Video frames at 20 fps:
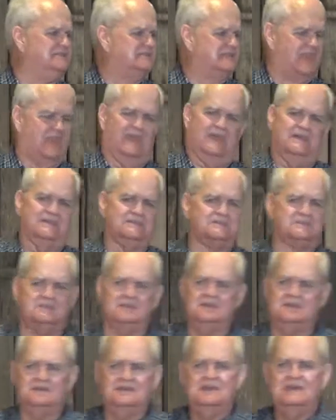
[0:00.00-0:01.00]
says.
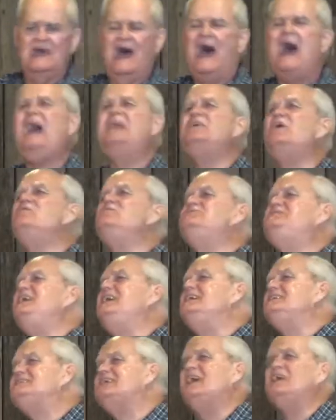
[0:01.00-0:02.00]
I don't
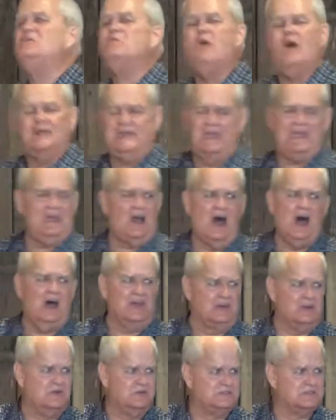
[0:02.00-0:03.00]
dictate what he
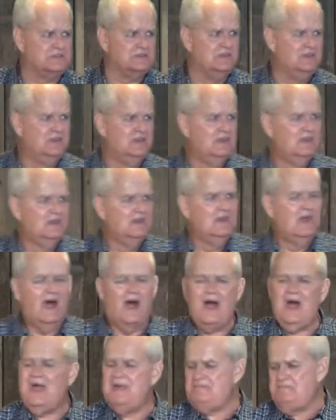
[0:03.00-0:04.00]
honors.
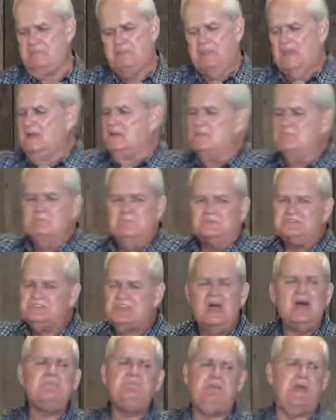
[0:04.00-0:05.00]
All right?
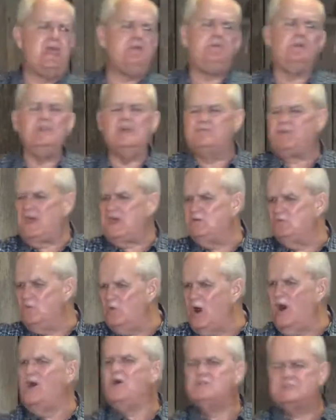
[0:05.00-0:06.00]
Some people, if they had
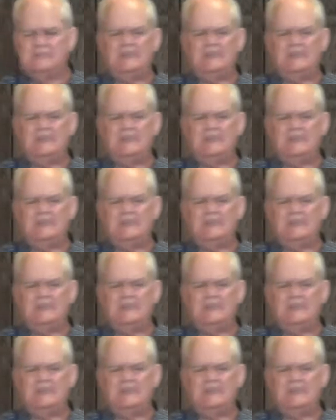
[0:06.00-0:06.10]
walked